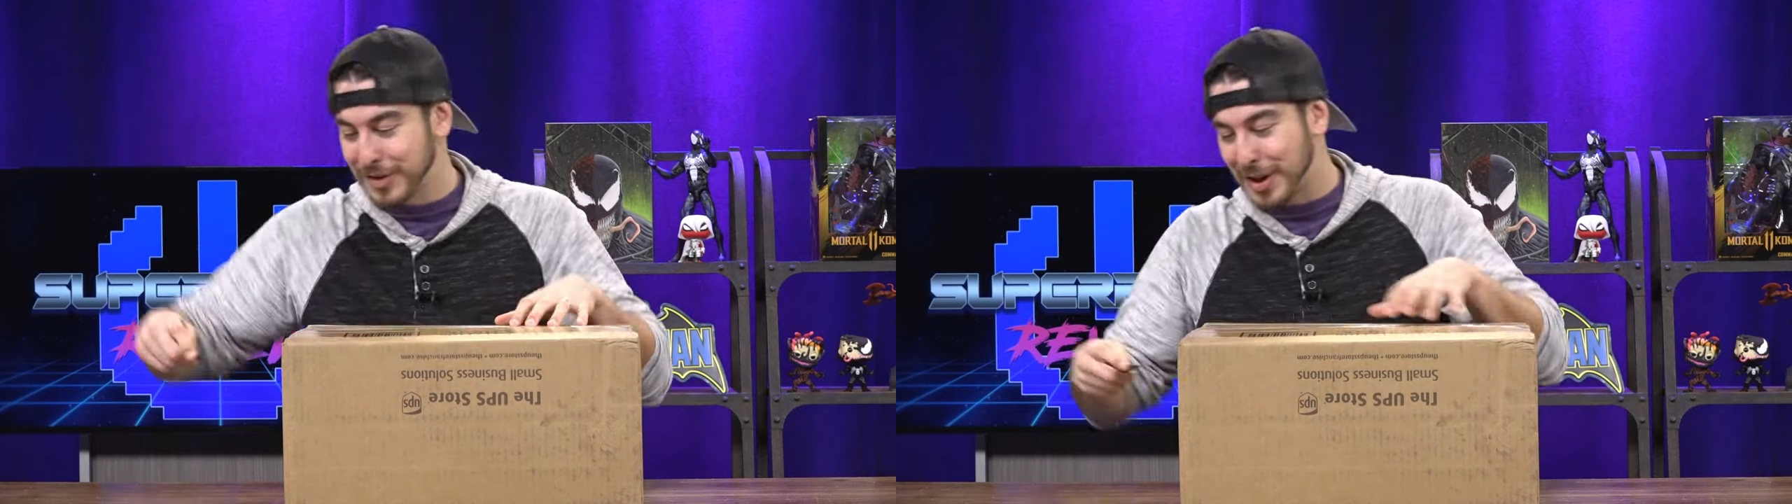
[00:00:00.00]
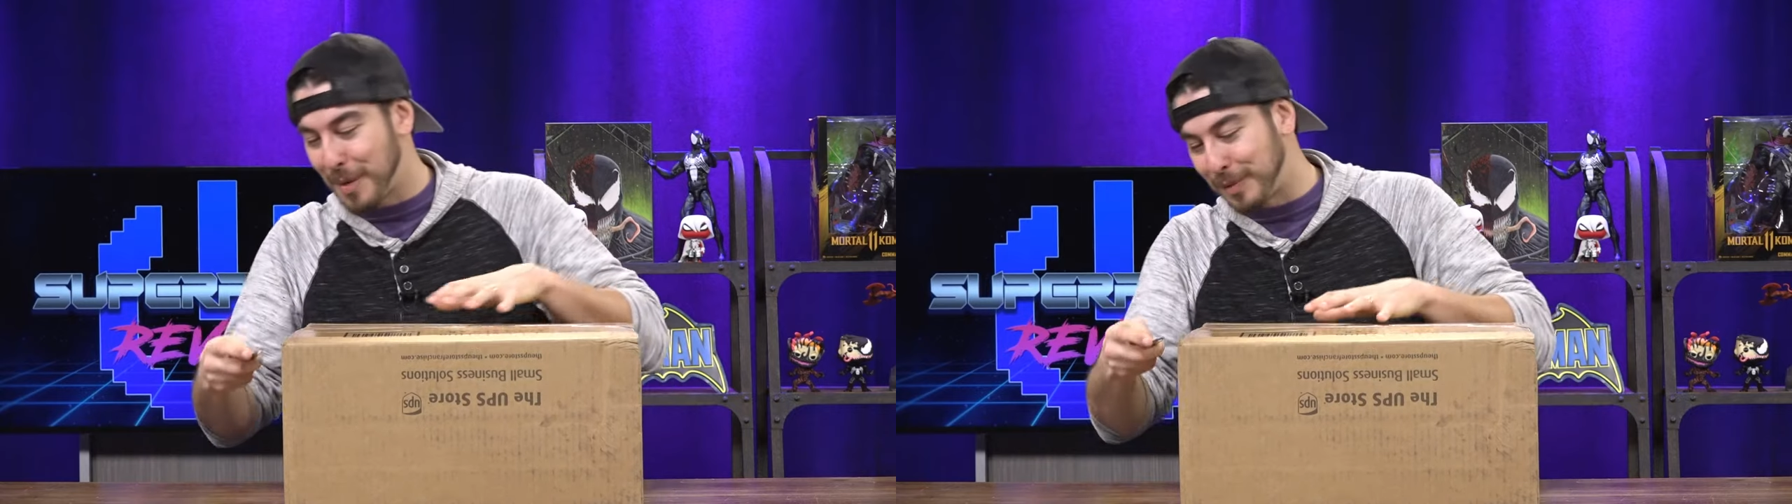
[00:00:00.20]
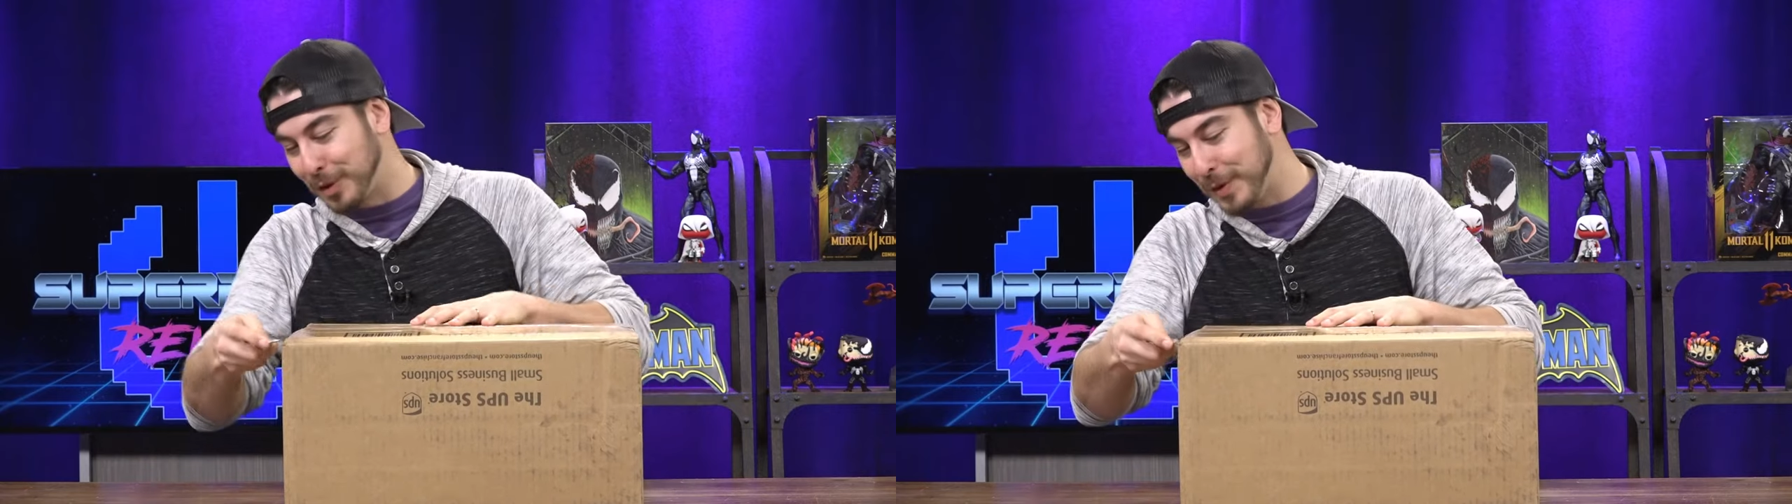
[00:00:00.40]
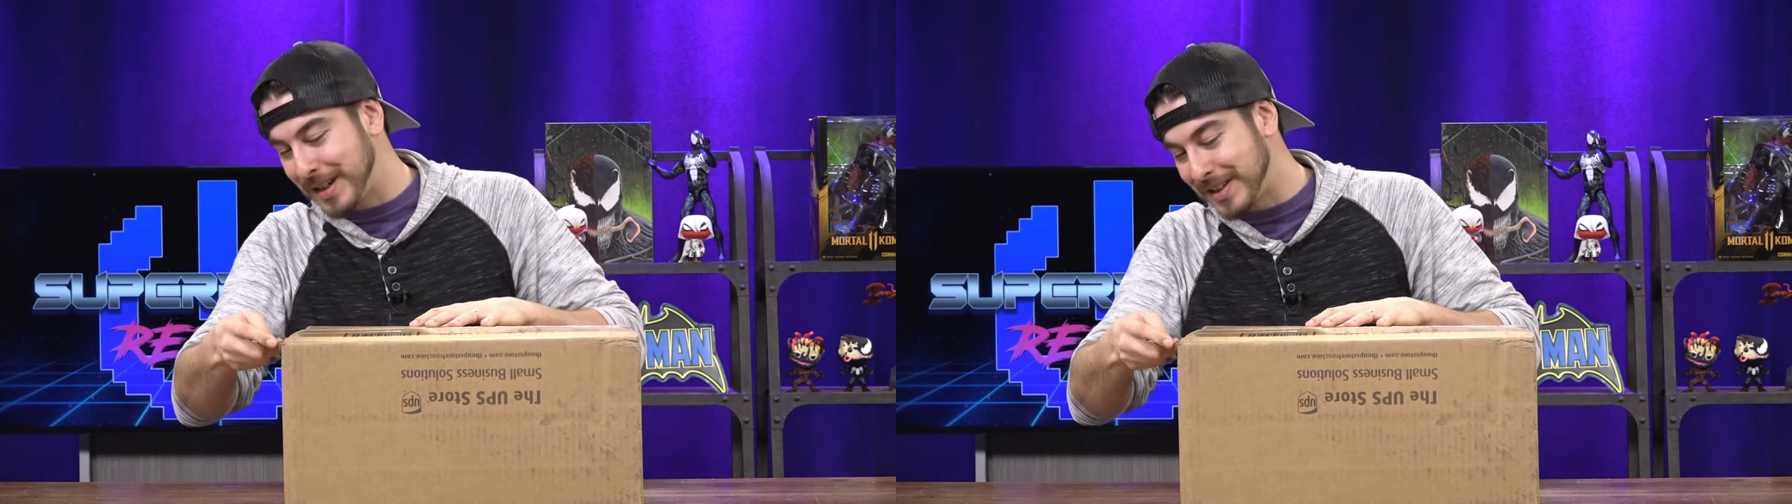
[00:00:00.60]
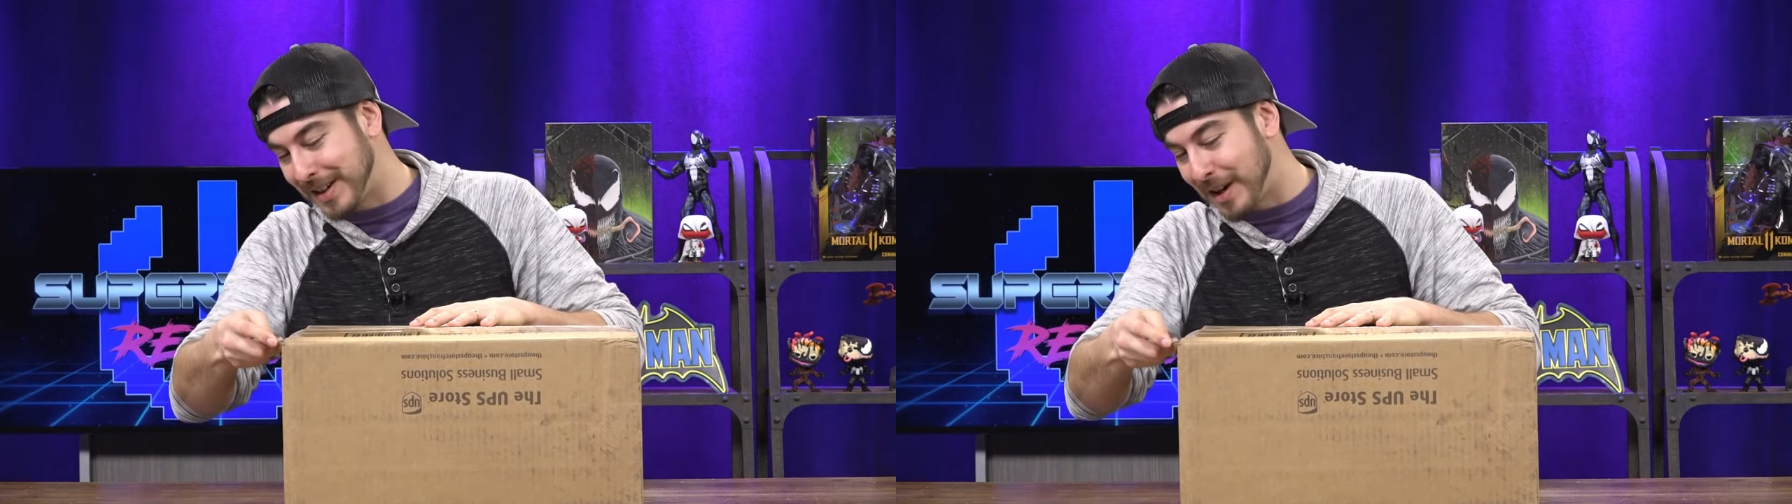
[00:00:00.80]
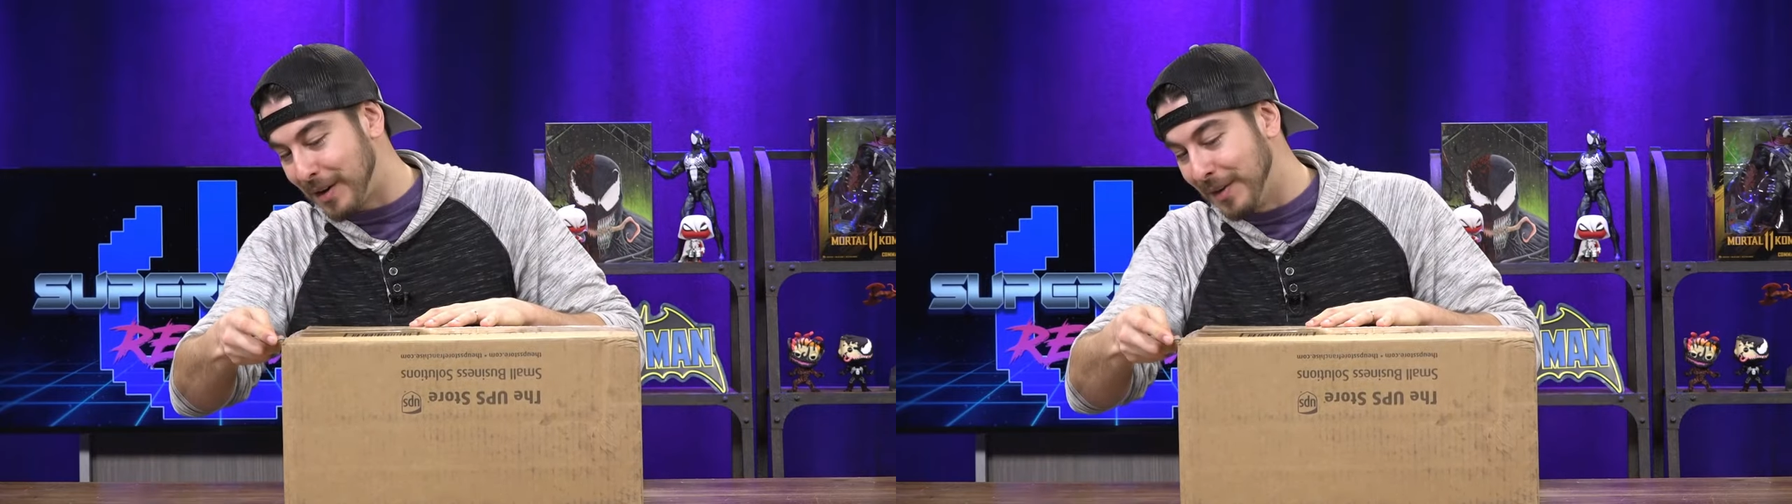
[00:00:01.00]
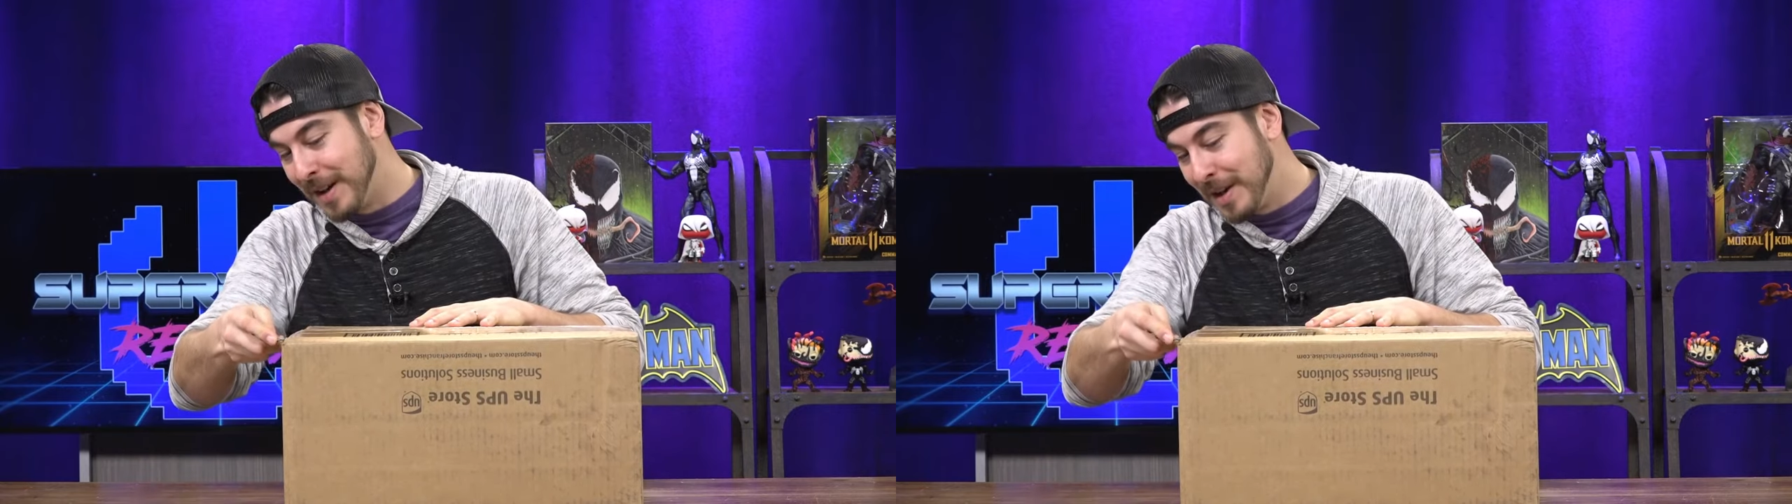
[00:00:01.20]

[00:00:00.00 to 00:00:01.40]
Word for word: a couple of weeks ago,